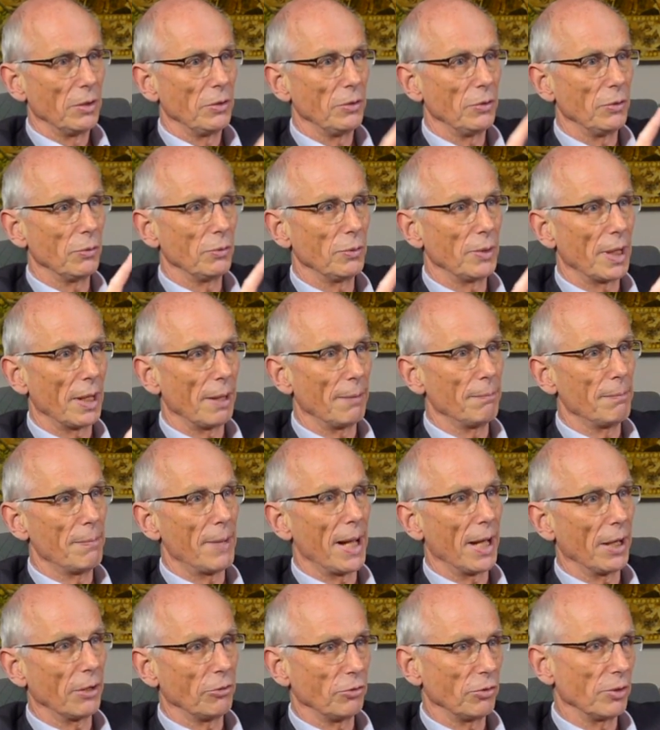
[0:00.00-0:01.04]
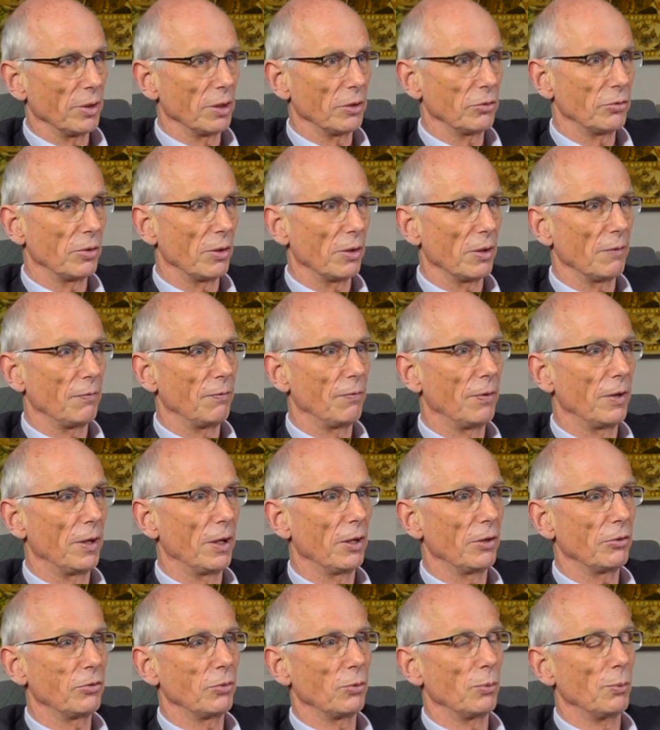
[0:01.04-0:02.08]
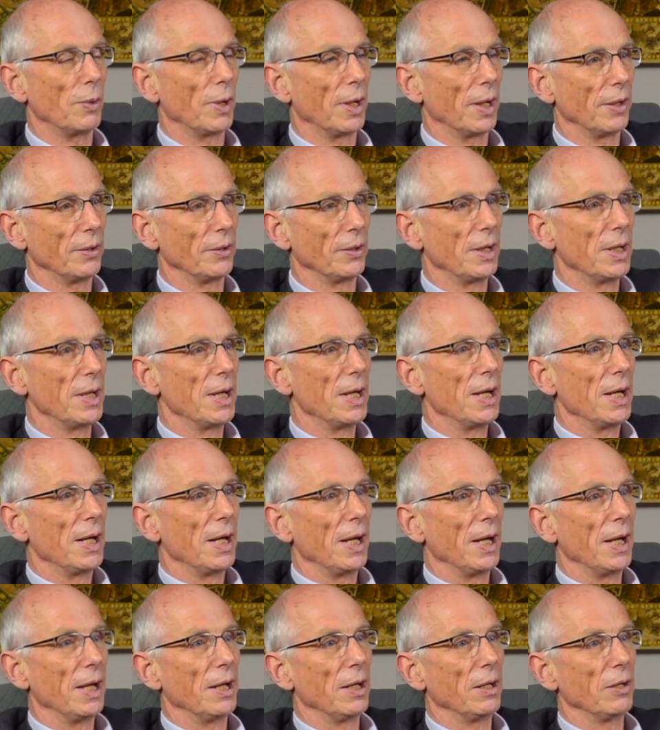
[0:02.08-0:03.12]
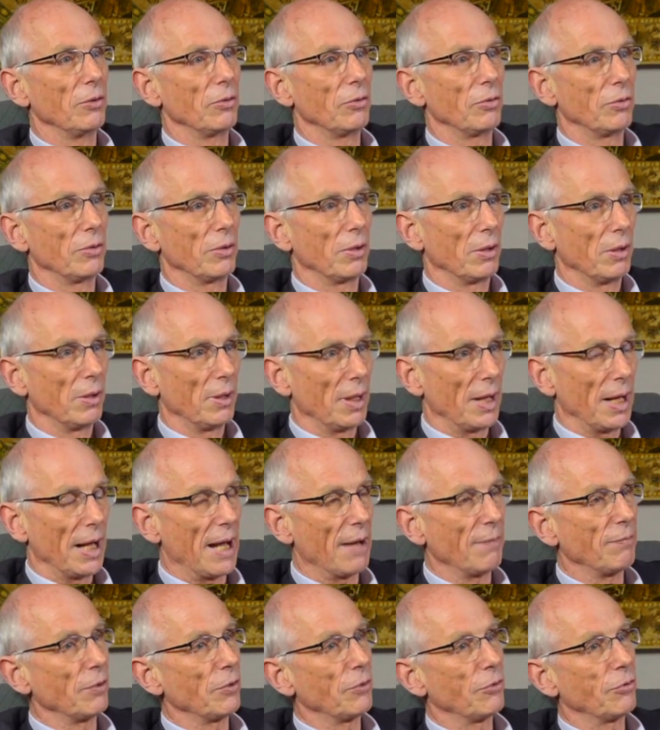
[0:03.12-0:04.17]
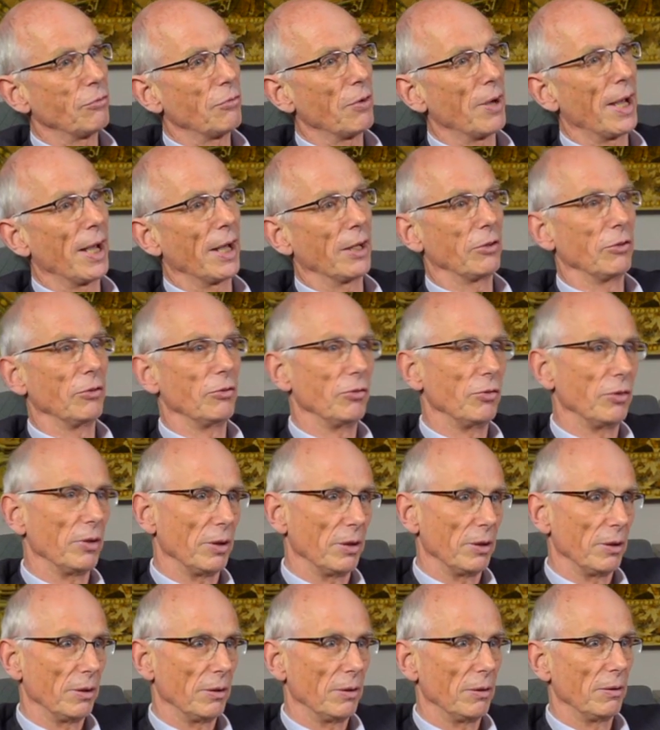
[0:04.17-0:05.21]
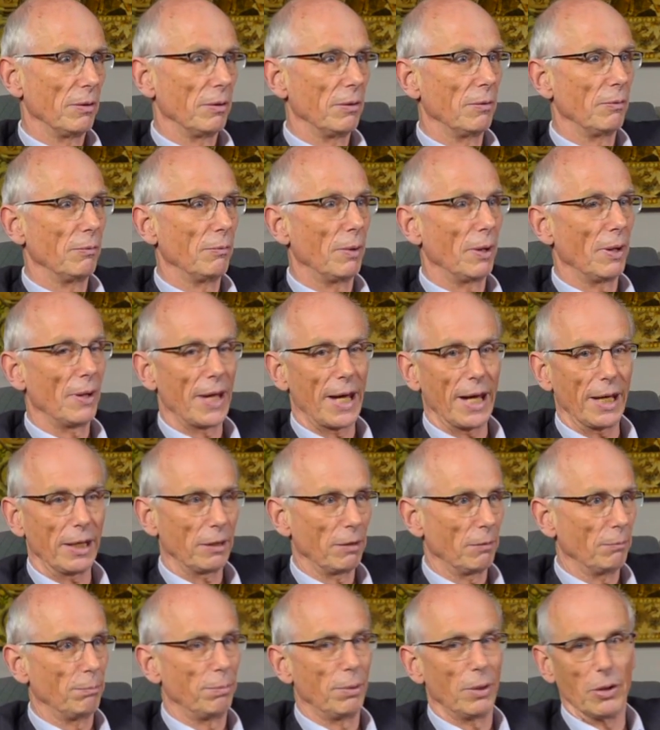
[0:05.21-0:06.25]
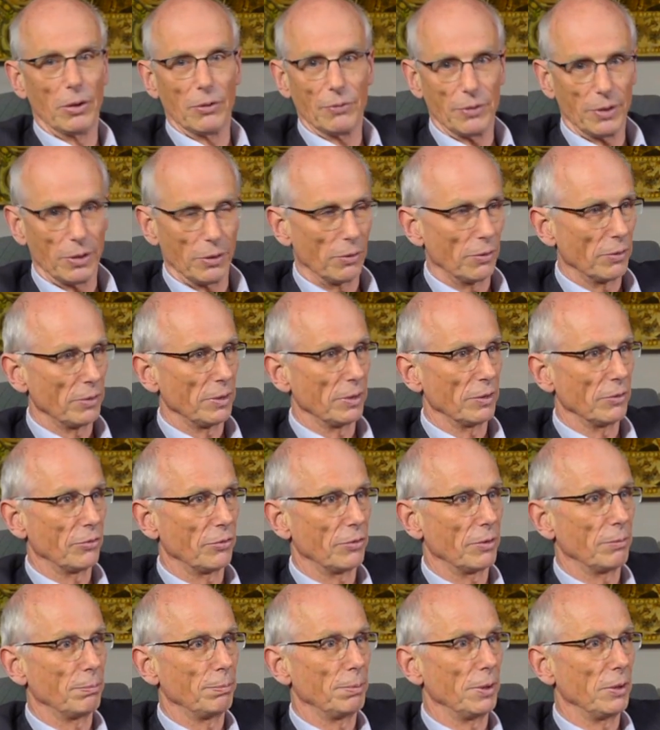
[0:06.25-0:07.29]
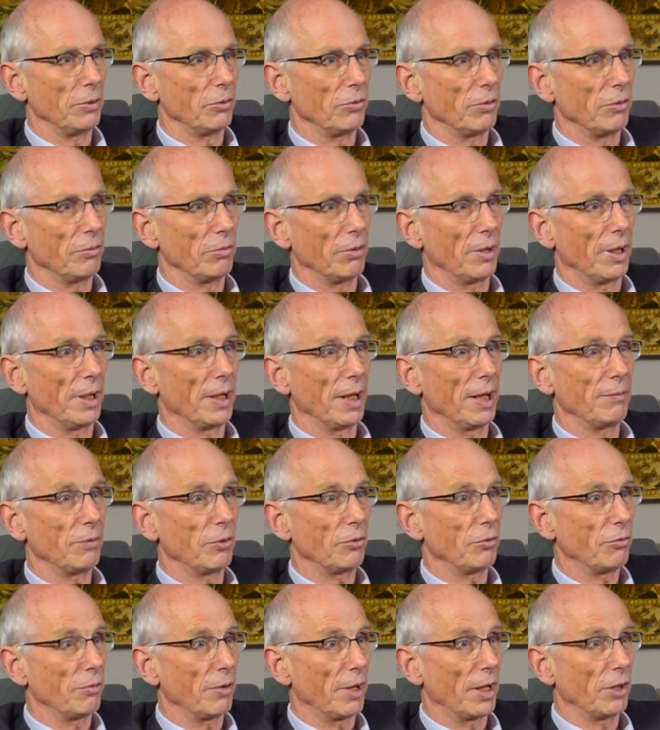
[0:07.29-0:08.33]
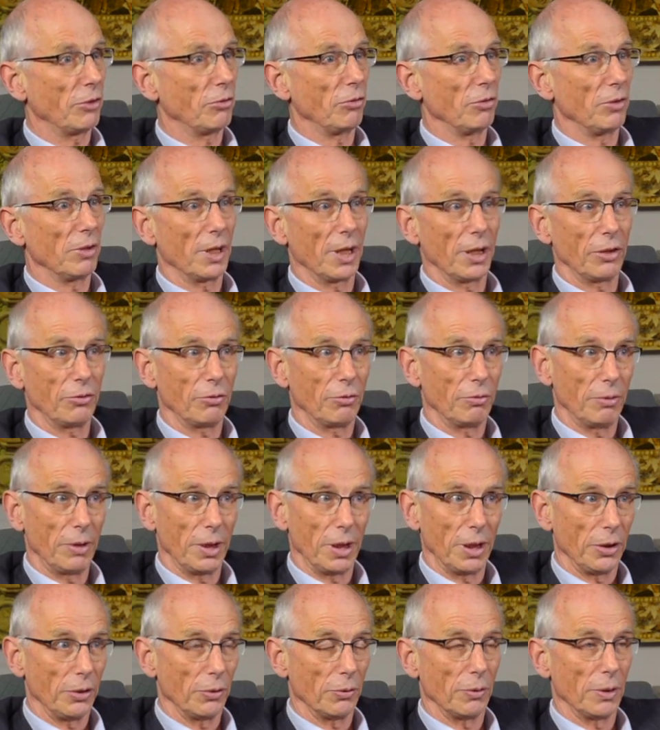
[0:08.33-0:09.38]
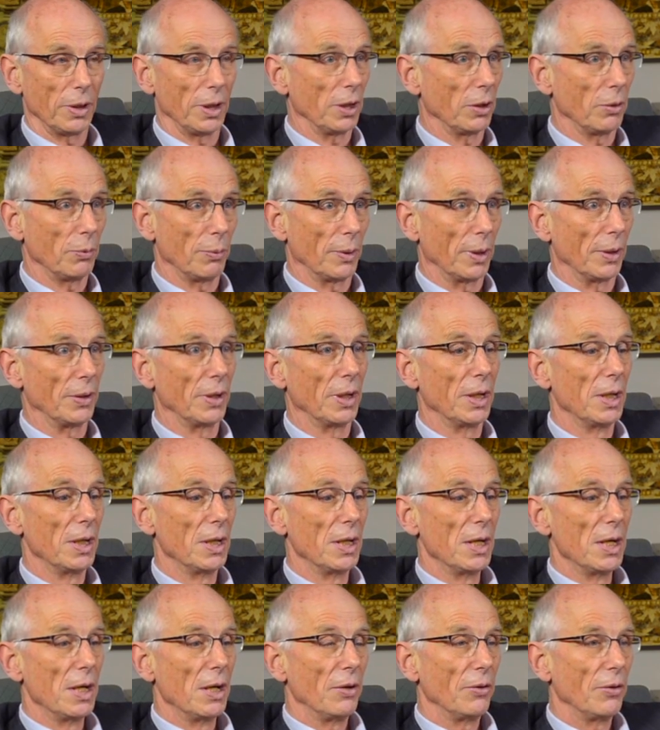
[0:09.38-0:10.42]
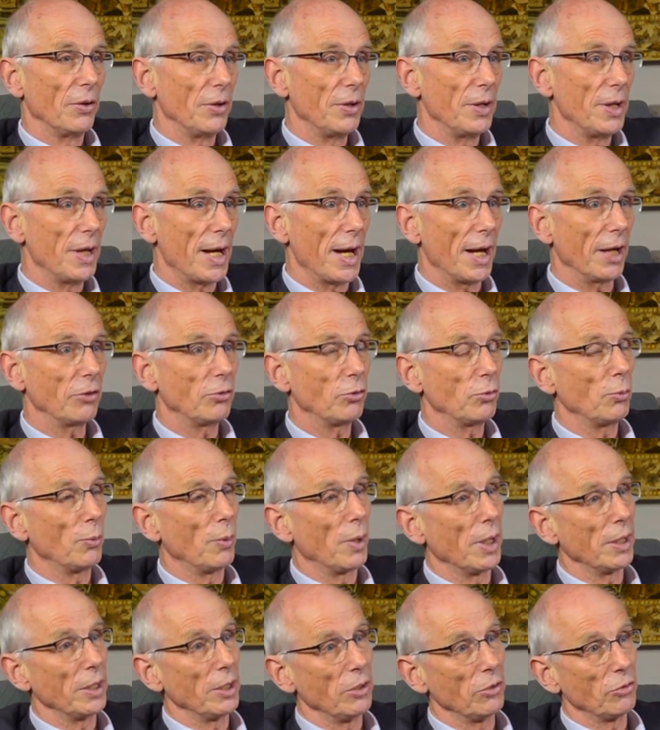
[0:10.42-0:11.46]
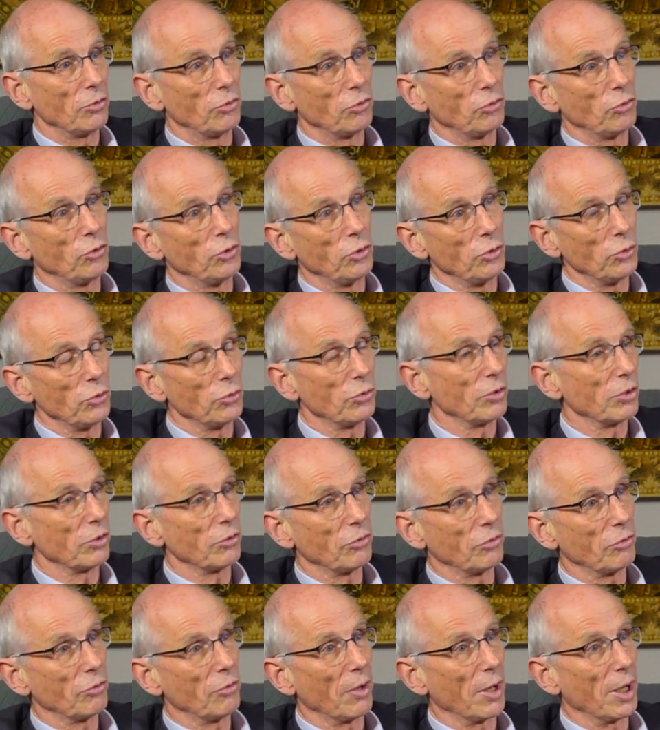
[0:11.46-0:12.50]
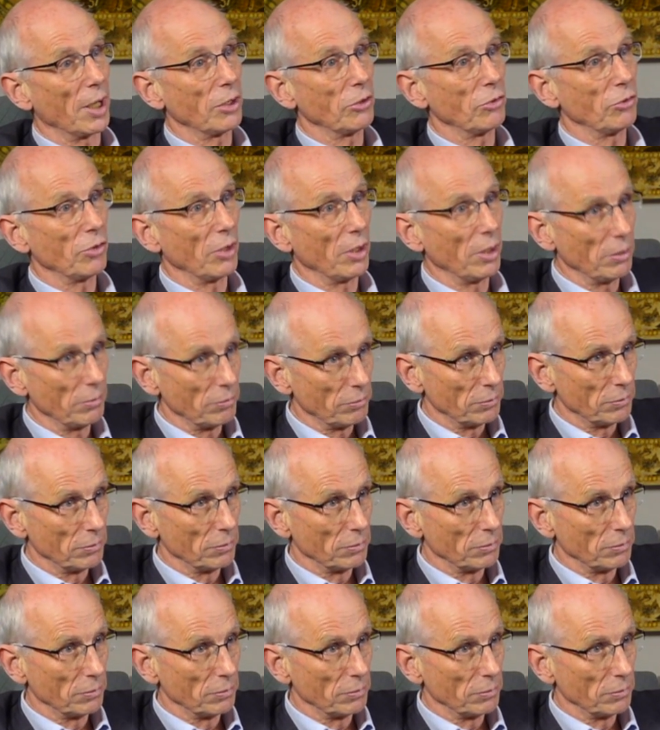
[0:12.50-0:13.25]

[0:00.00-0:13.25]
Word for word: you get magic. So the first one is have a strategy. Well, that'll blow the audience to pieces, right? Have a strategy. That's a really unique one. The next one is choose a structure